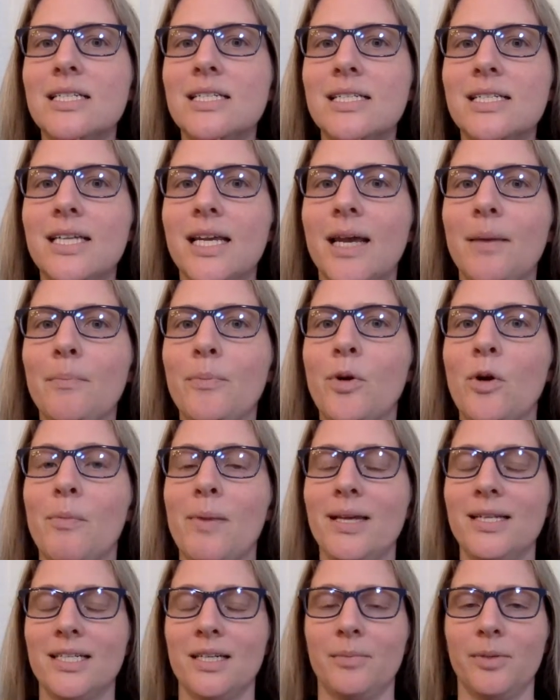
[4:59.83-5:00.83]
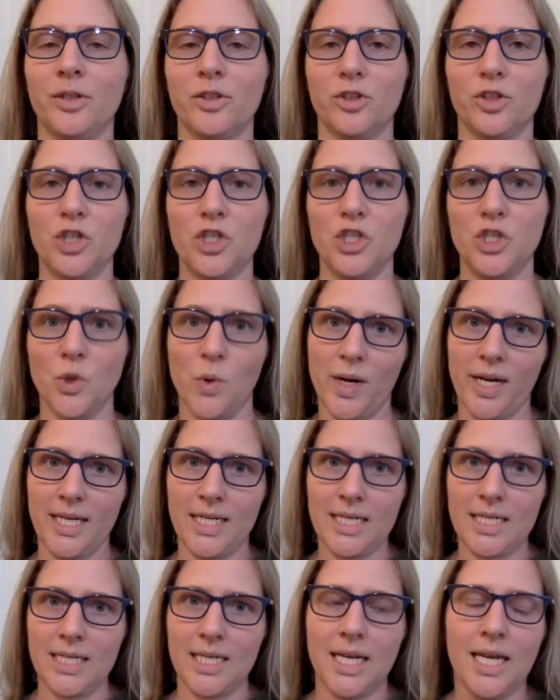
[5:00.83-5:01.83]
temporomandibular
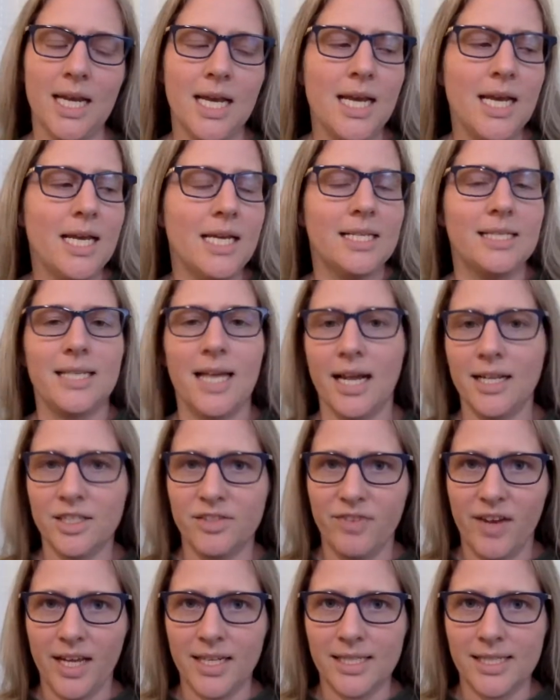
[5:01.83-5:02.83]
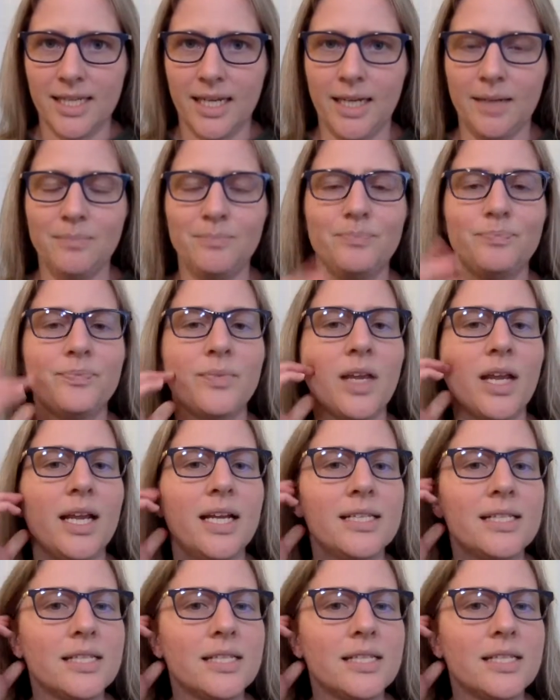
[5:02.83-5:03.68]
joint. Sounds fancy. It's